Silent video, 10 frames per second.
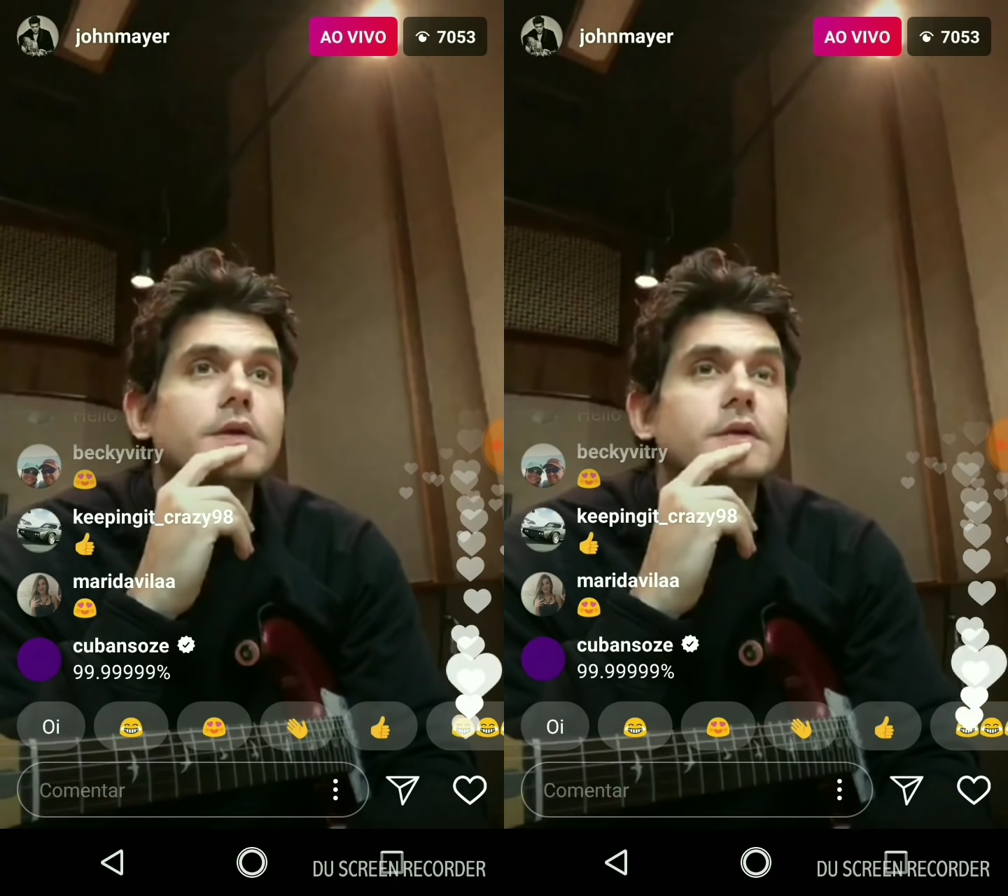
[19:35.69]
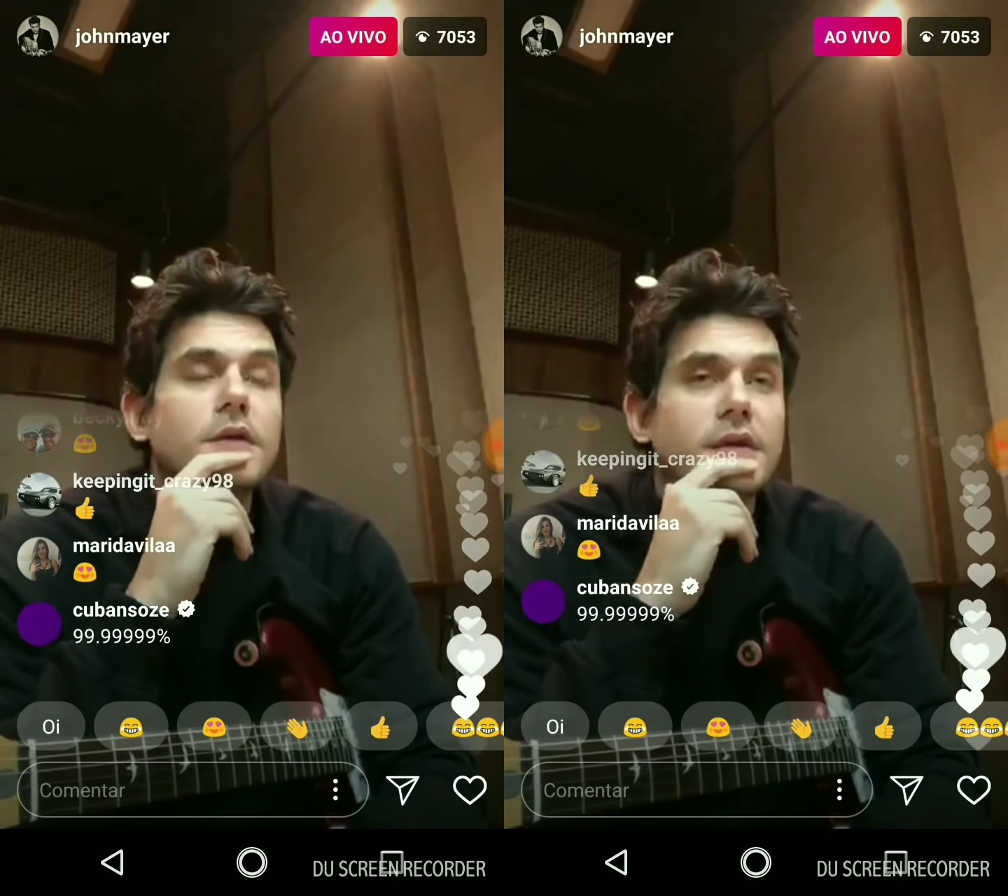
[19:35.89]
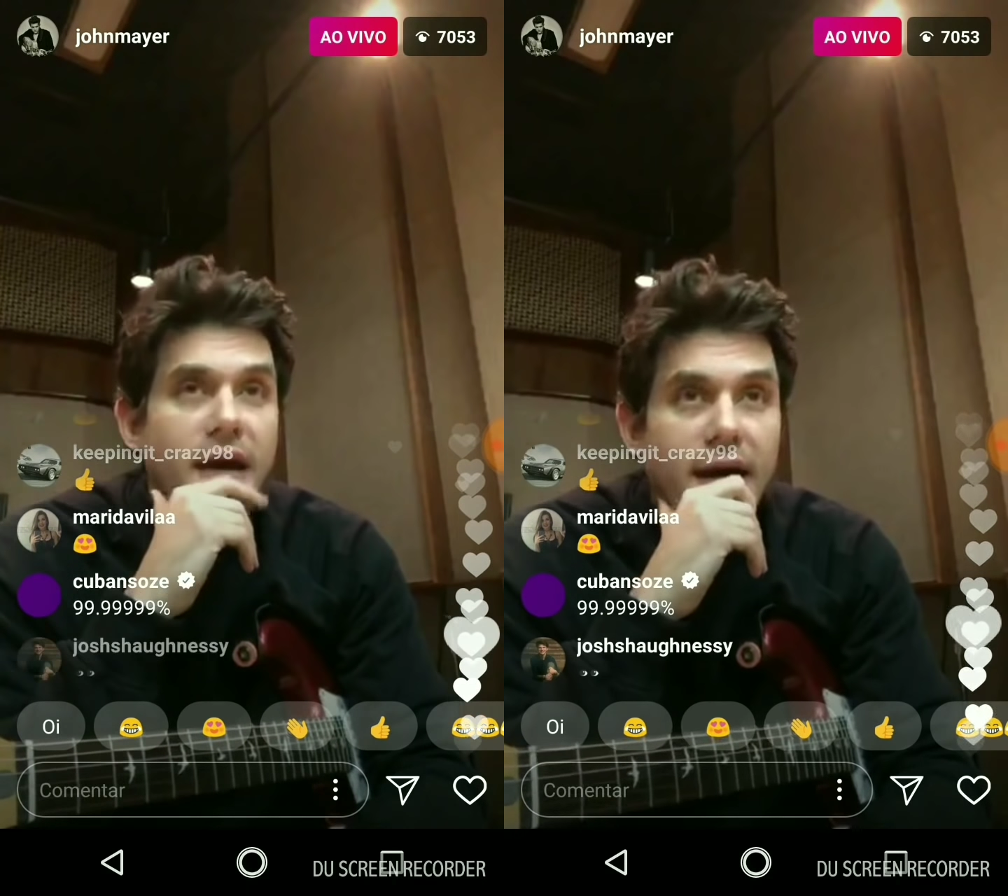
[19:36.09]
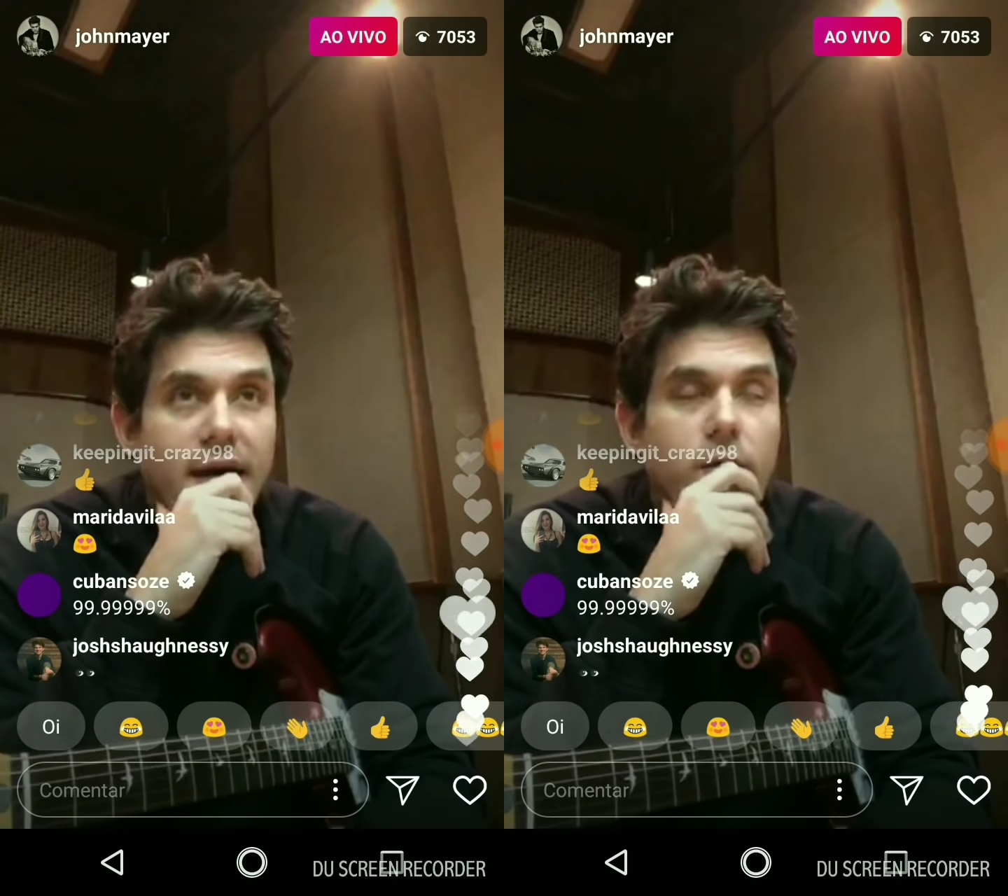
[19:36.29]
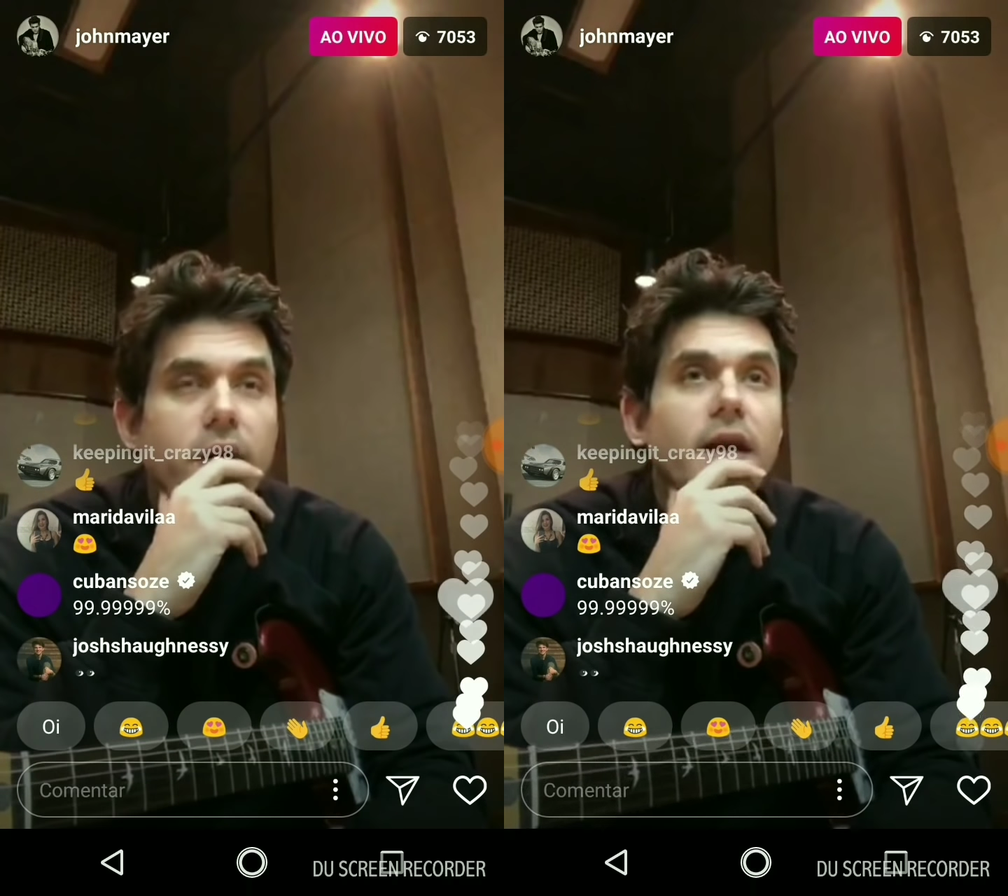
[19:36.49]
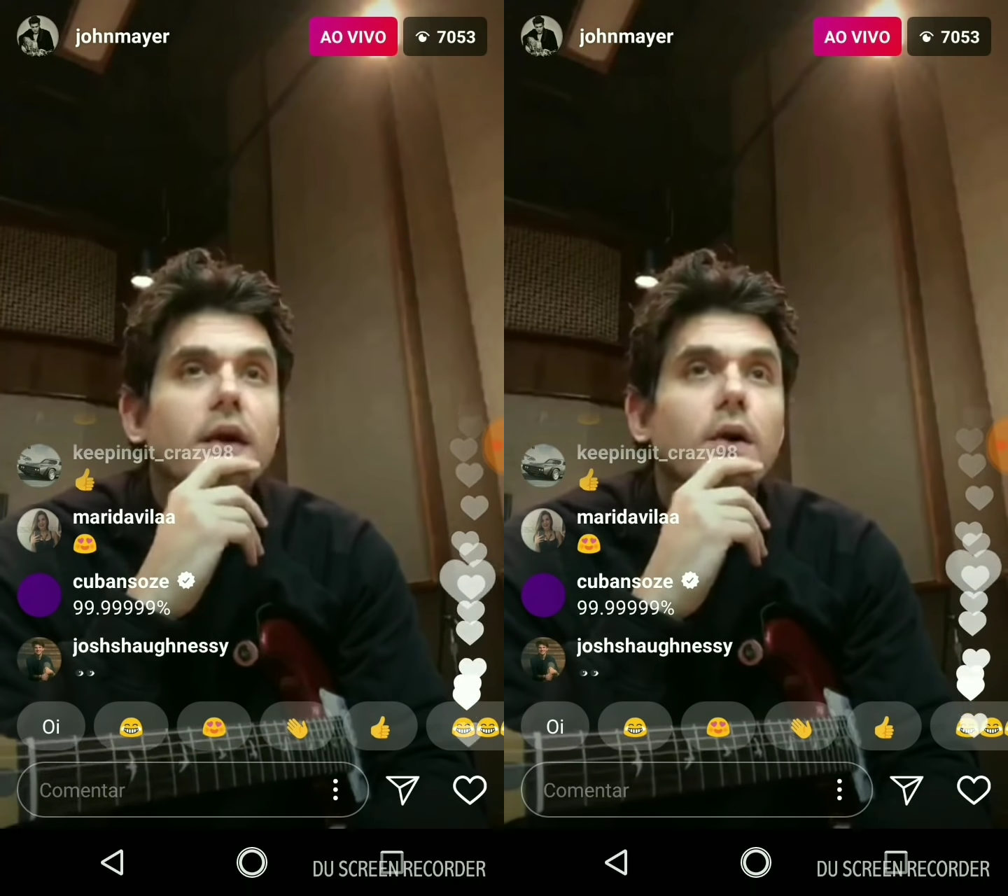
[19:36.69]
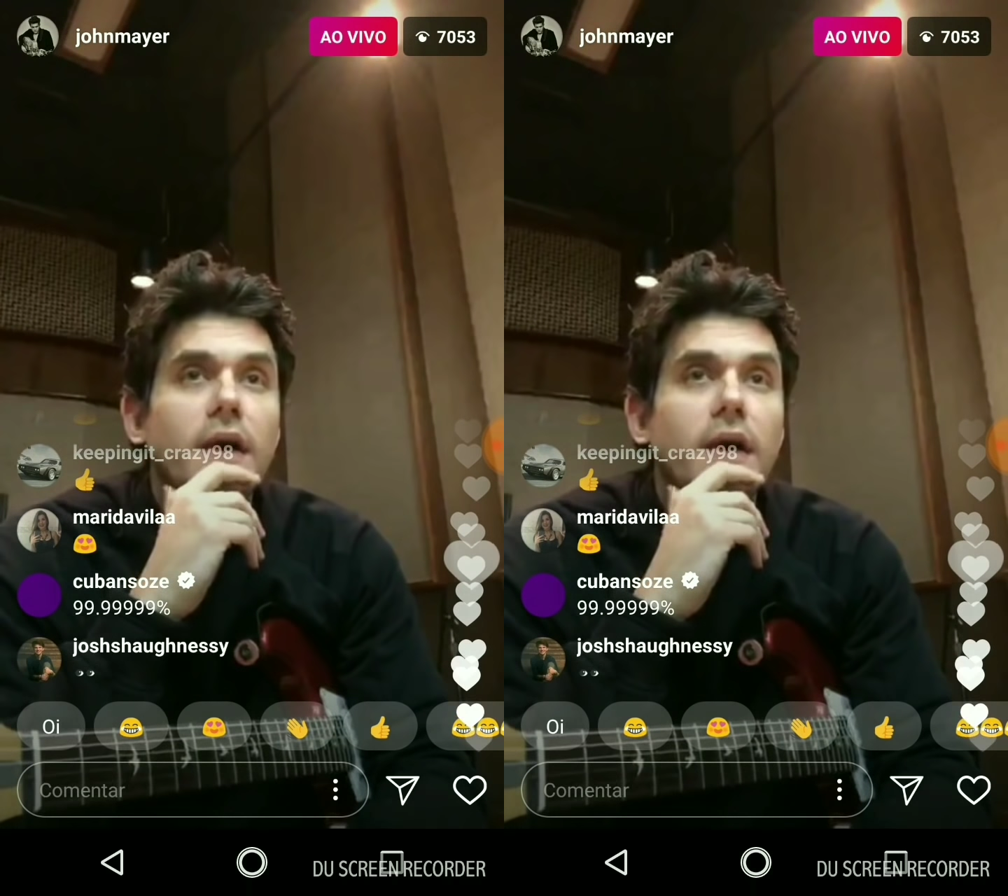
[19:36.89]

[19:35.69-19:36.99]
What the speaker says: So then I went,